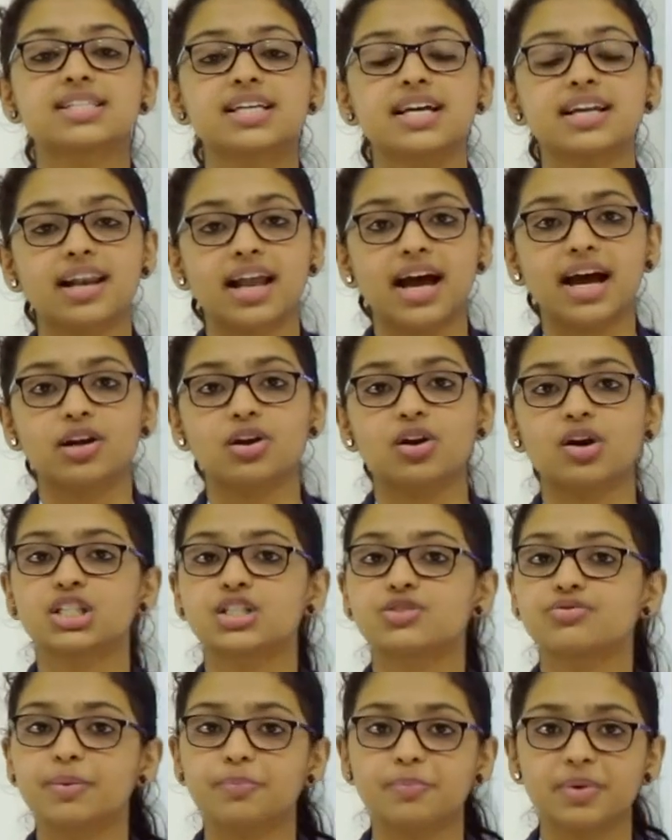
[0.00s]
and landlords
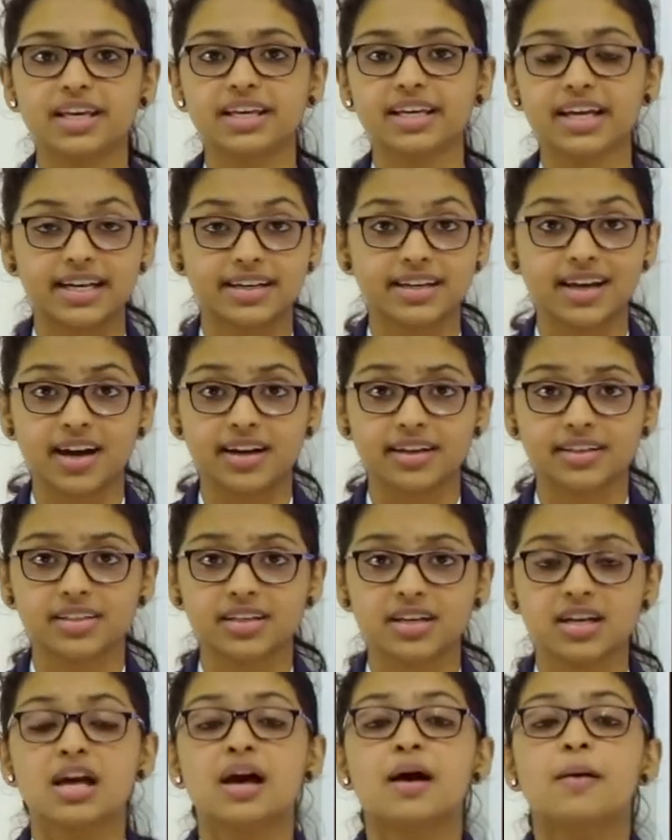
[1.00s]
were being attacked,
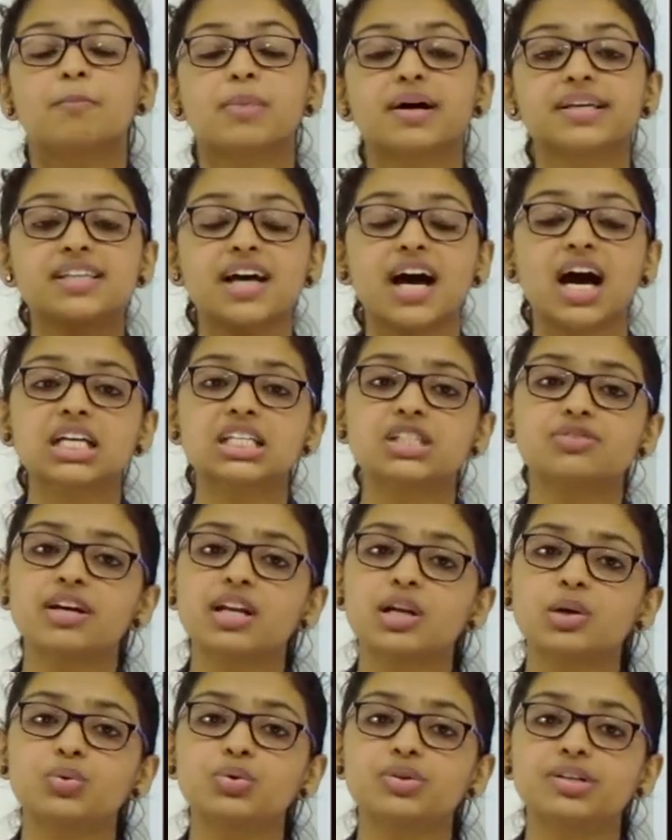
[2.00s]
bazaars were
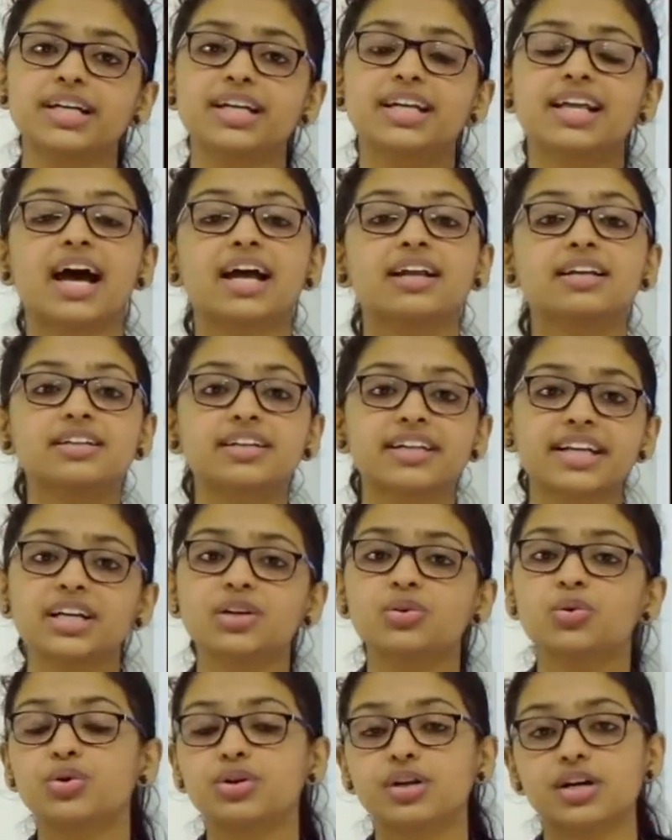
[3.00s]
looted and grain
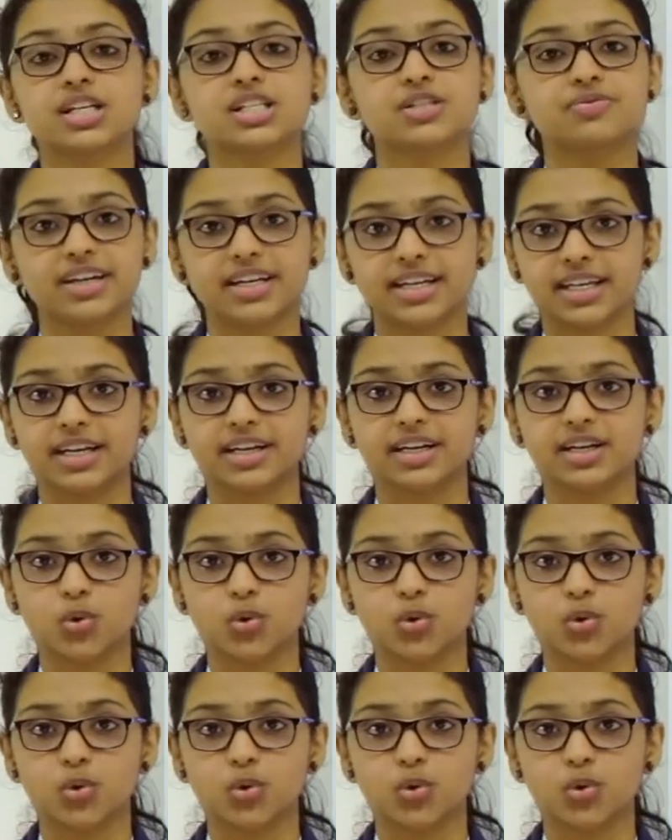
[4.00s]
hoarders were taken